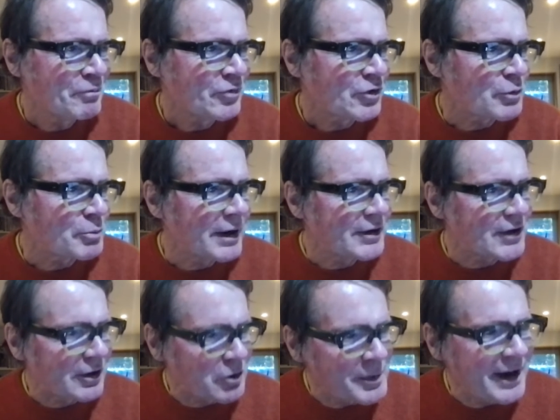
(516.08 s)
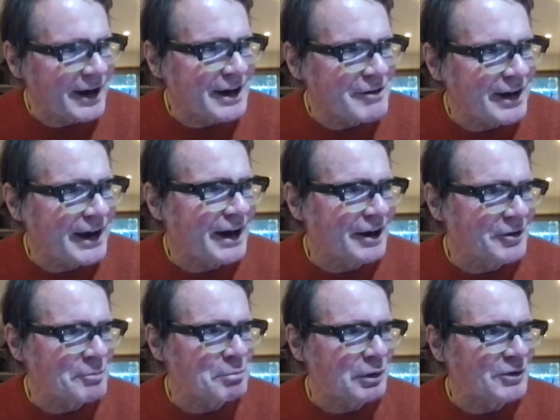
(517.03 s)
Somebody said, come here, give it here. And
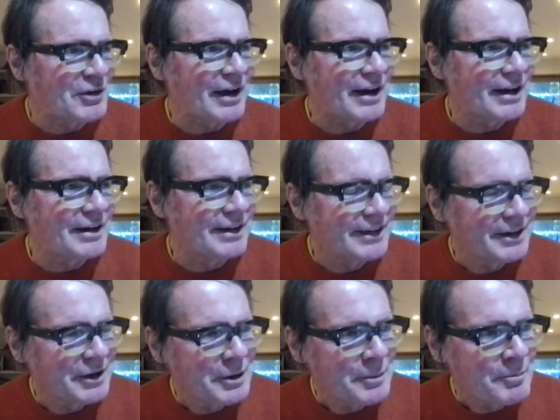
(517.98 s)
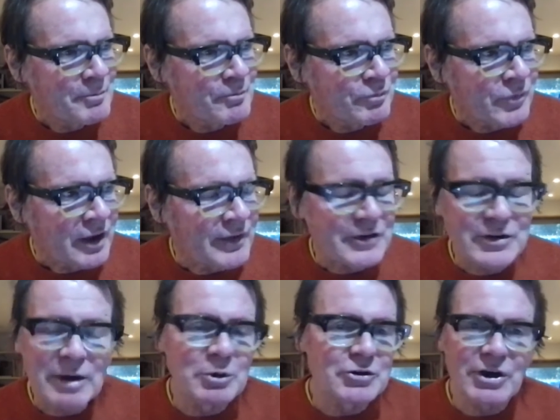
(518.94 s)
they plugged it in. And that's
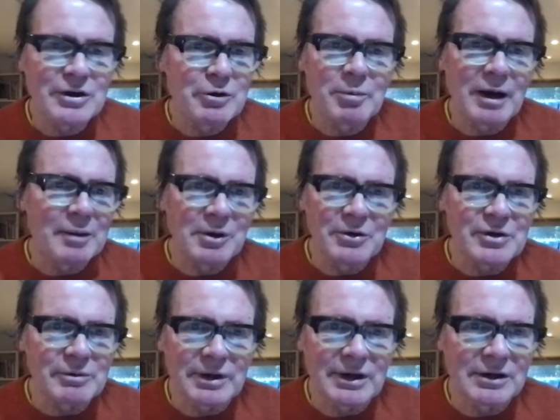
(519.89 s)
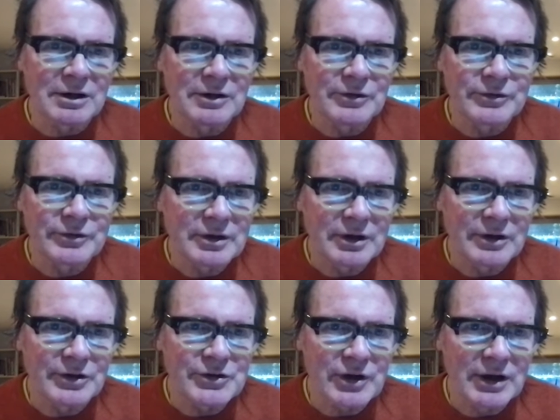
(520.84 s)
how much I knew about music when I got on a
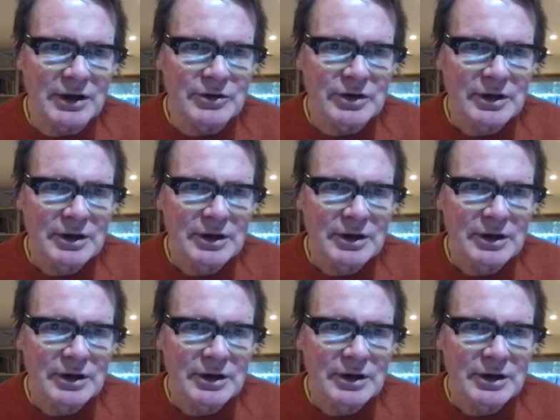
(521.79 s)
stage.